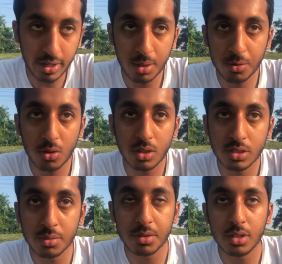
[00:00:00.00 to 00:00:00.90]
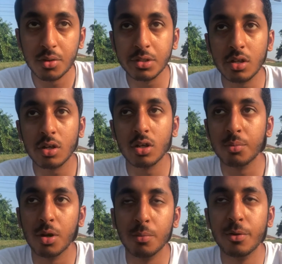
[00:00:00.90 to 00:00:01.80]
I came across something that was talking
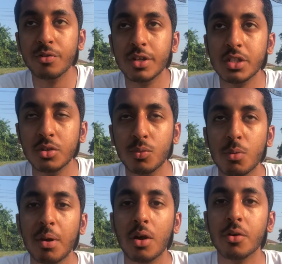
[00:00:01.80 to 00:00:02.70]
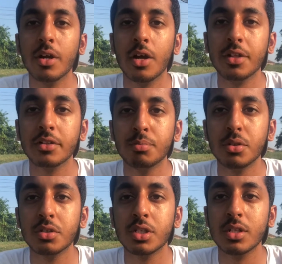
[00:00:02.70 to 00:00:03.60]
about motivation and willpower and how that's
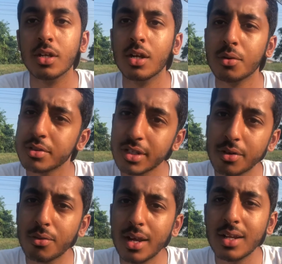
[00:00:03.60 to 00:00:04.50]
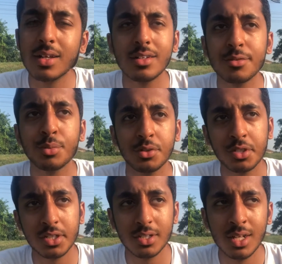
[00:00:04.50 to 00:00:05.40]
bullshit. And I was like, right, it is
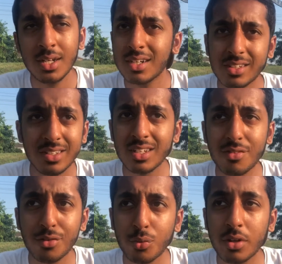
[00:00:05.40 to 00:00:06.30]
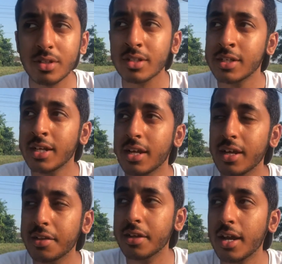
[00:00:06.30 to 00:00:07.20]
bullshit. Because it's never worked.
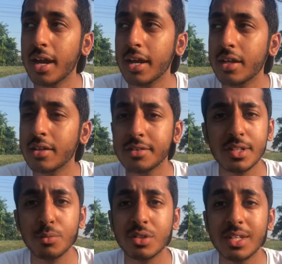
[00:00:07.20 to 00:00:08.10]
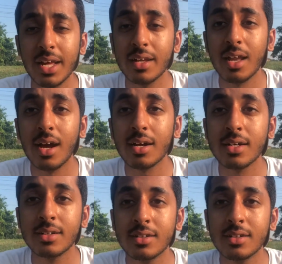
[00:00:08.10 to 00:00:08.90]
And the guy, his name was Dan Locke.